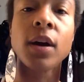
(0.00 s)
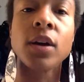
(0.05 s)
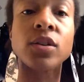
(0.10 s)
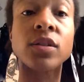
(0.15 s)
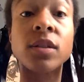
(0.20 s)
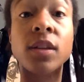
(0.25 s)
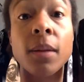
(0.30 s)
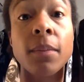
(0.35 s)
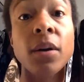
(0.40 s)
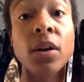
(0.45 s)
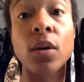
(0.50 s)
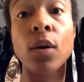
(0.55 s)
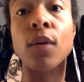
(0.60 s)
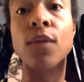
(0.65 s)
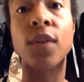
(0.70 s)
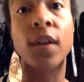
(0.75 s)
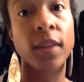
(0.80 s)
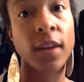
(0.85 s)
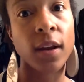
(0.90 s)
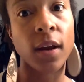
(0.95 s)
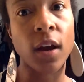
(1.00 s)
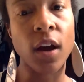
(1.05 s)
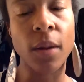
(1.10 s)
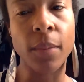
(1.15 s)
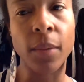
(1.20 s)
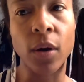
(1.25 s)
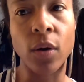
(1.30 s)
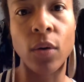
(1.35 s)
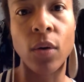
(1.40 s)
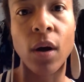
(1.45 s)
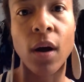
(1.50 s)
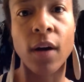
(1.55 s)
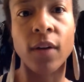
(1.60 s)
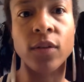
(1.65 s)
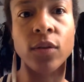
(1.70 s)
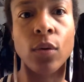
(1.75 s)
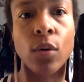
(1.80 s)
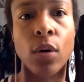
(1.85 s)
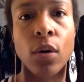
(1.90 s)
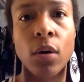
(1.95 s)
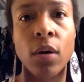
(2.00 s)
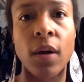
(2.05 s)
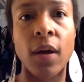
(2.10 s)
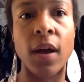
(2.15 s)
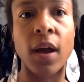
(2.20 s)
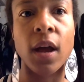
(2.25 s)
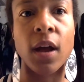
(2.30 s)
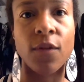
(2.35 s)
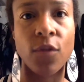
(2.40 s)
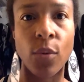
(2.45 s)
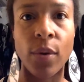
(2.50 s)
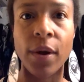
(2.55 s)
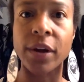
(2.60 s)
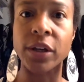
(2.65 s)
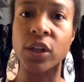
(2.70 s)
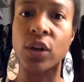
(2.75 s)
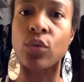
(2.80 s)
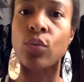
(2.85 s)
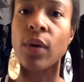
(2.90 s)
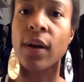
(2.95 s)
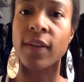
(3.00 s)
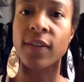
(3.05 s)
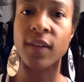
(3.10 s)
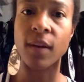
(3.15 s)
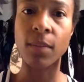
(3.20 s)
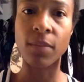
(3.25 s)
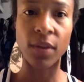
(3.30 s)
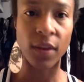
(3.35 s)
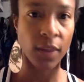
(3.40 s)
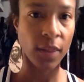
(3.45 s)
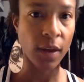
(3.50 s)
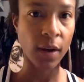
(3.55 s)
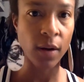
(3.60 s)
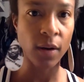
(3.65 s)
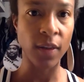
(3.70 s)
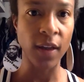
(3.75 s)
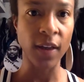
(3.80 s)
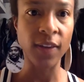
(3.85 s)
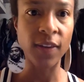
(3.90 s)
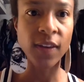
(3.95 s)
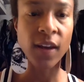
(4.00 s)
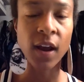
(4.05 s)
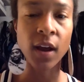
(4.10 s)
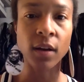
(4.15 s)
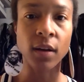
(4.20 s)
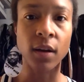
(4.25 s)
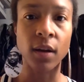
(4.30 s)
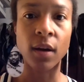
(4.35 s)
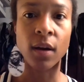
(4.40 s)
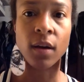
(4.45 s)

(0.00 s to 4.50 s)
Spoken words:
just let me know if that didn't come across, or if you actually read something there that said